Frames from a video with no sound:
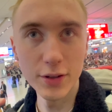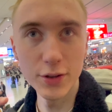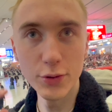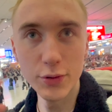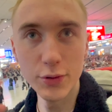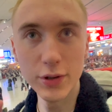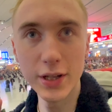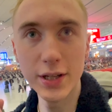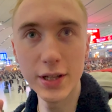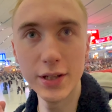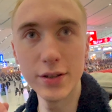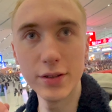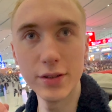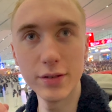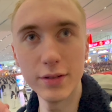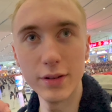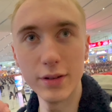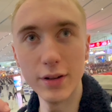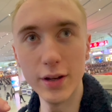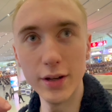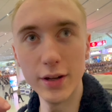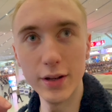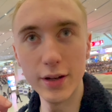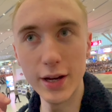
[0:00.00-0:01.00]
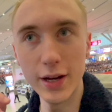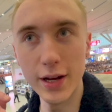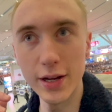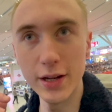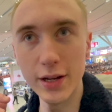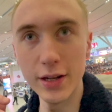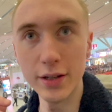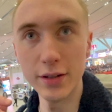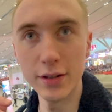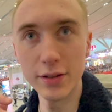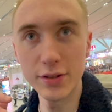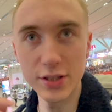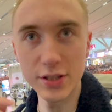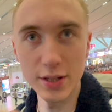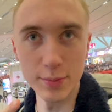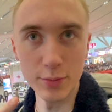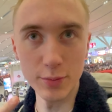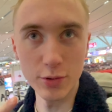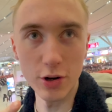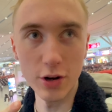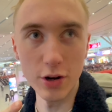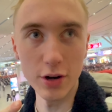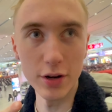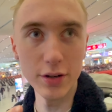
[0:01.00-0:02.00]
You need a SIM
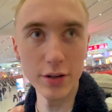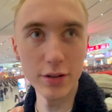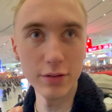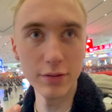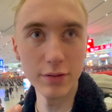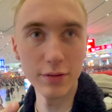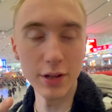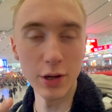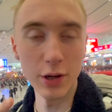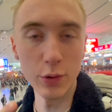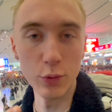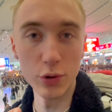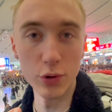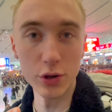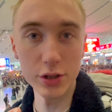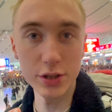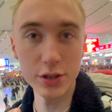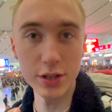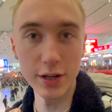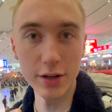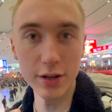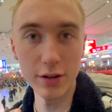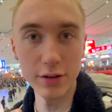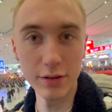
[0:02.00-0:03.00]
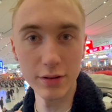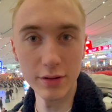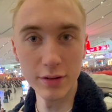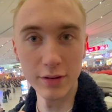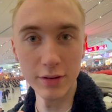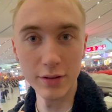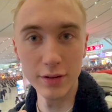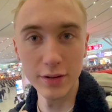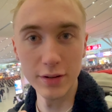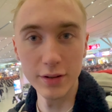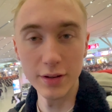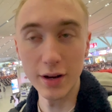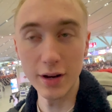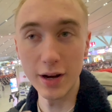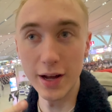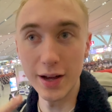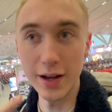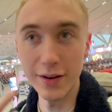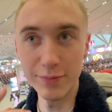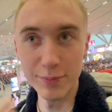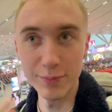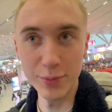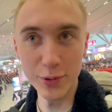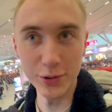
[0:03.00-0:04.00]
card that works here. I
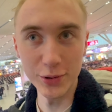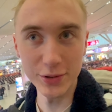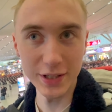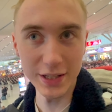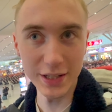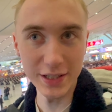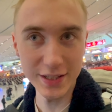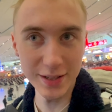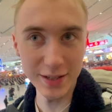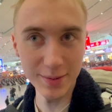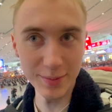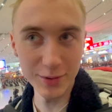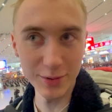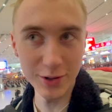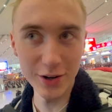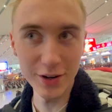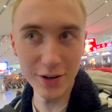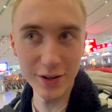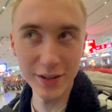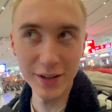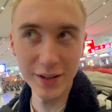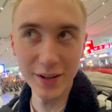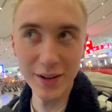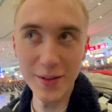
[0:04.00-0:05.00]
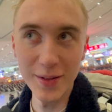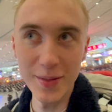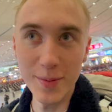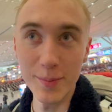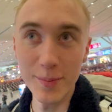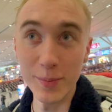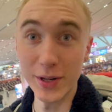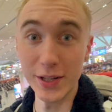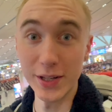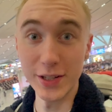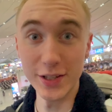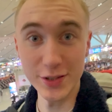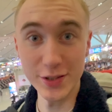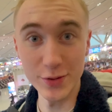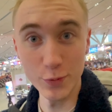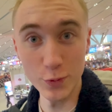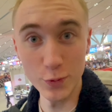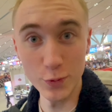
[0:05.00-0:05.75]
have bought a SIM card, but it doesn't